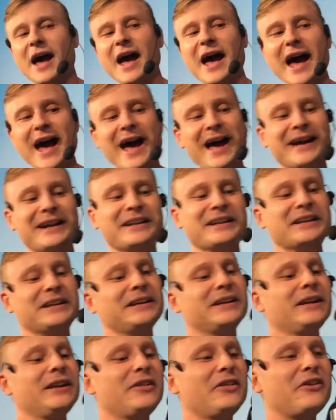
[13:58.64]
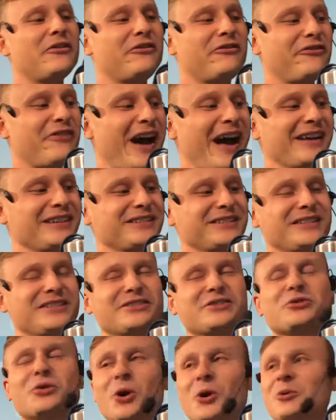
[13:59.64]
And the
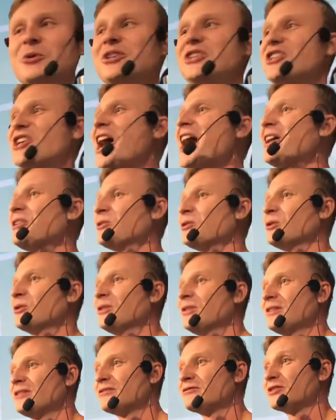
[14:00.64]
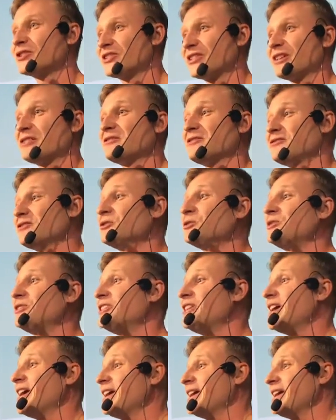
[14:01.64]
fastest growing channel for selling food
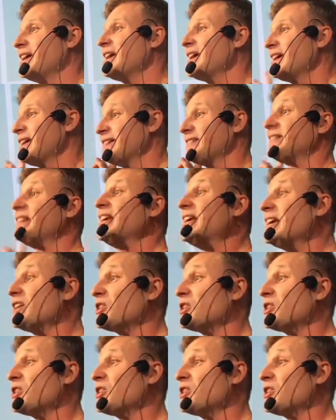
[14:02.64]
today is the